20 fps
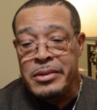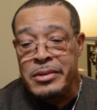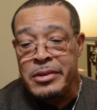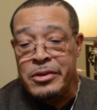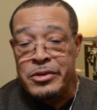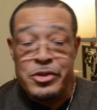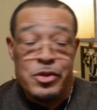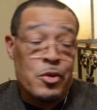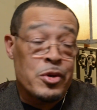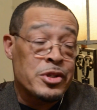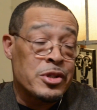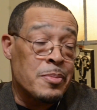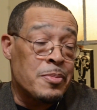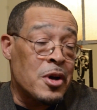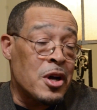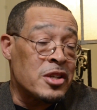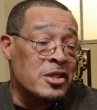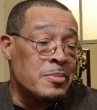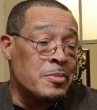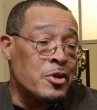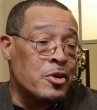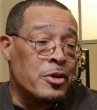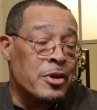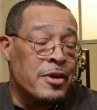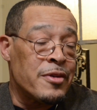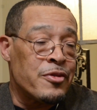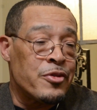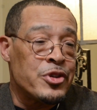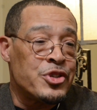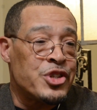There's always the possibility
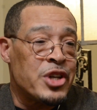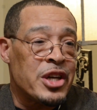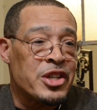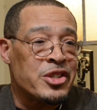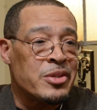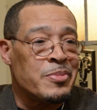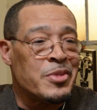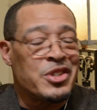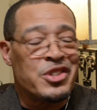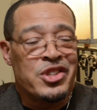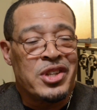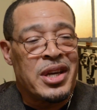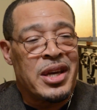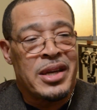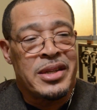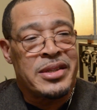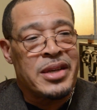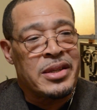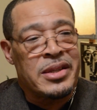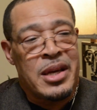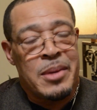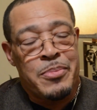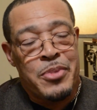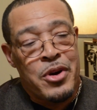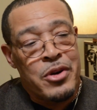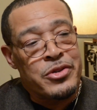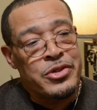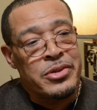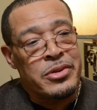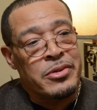of rejection, but you can't take that
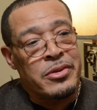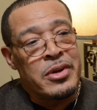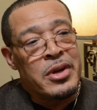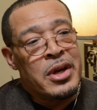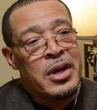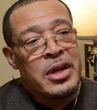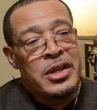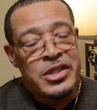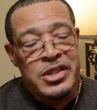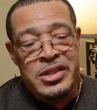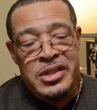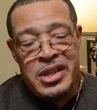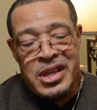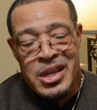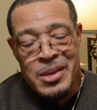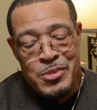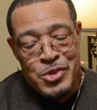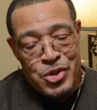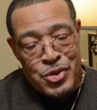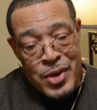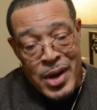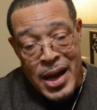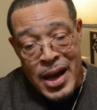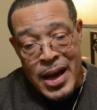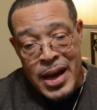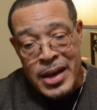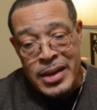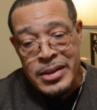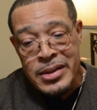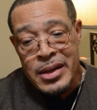personal. Just keep
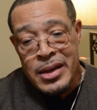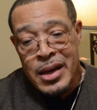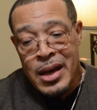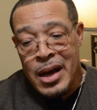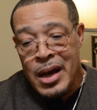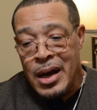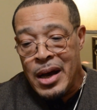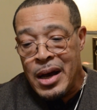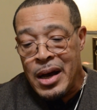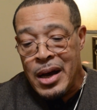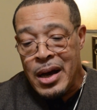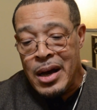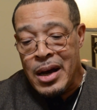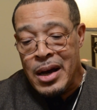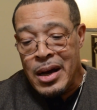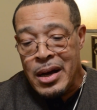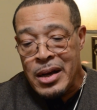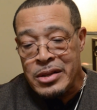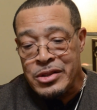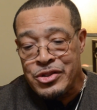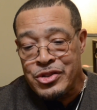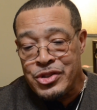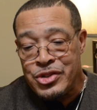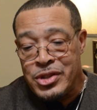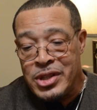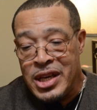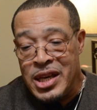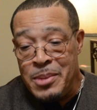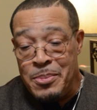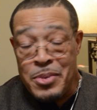trying,
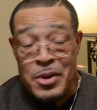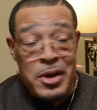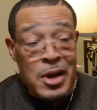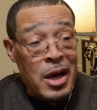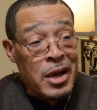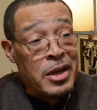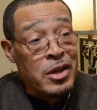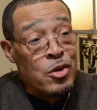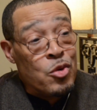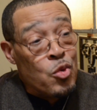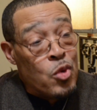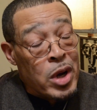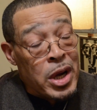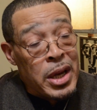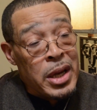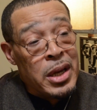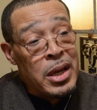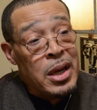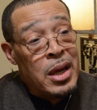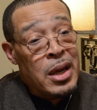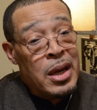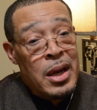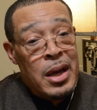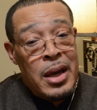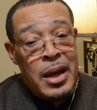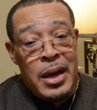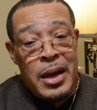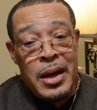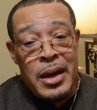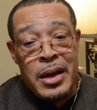keep plugging away,
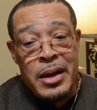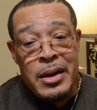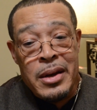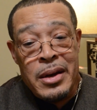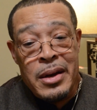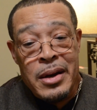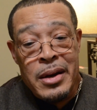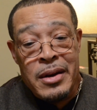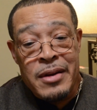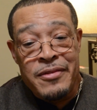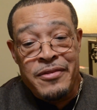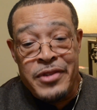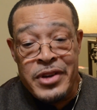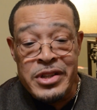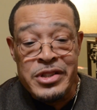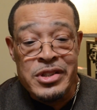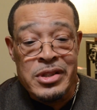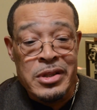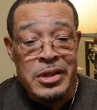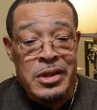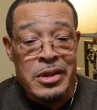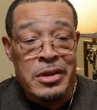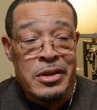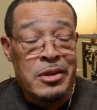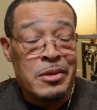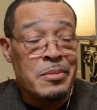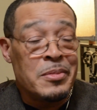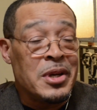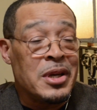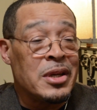and eventually
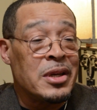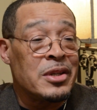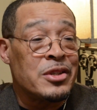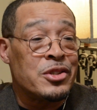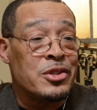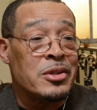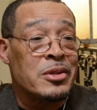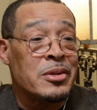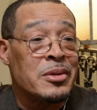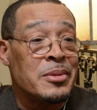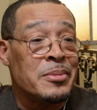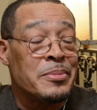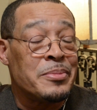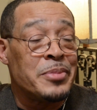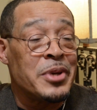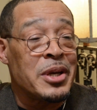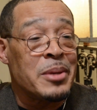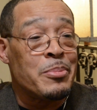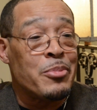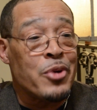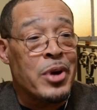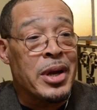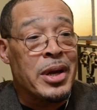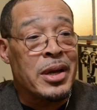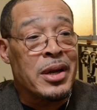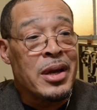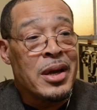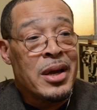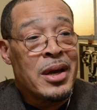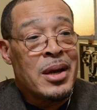you may get your big break.
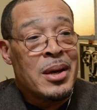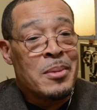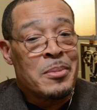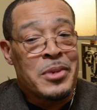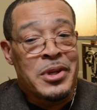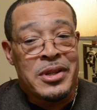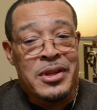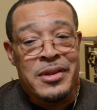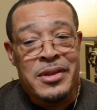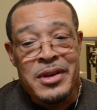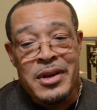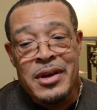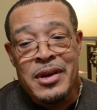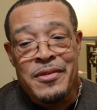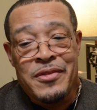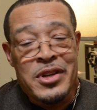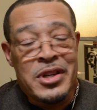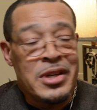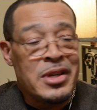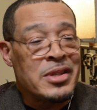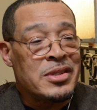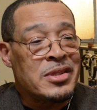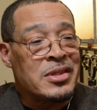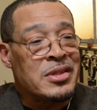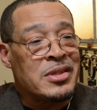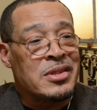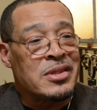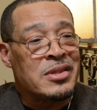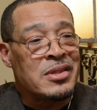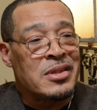But the thing of it
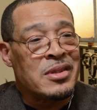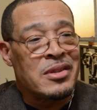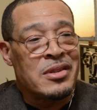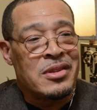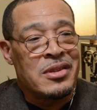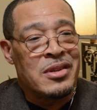is